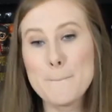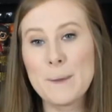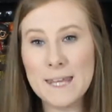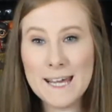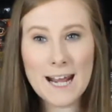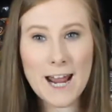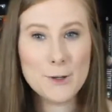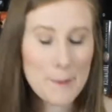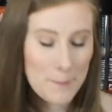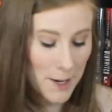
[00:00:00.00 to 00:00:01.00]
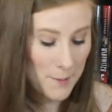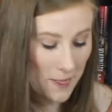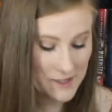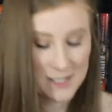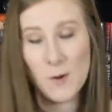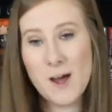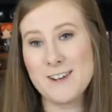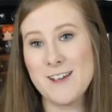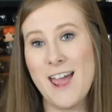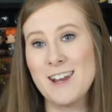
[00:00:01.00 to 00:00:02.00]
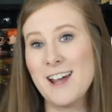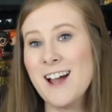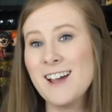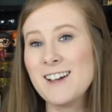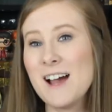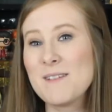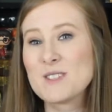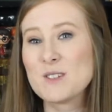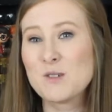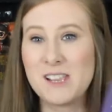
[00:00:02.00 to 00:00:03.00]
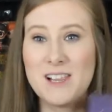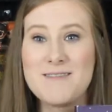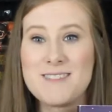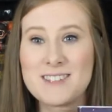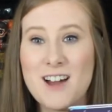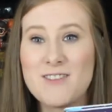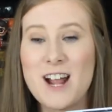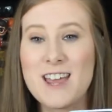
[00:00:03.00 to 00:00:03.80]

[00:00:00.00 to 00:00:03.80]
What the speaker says: But then I remembered about this one, and I absolutely love this cover.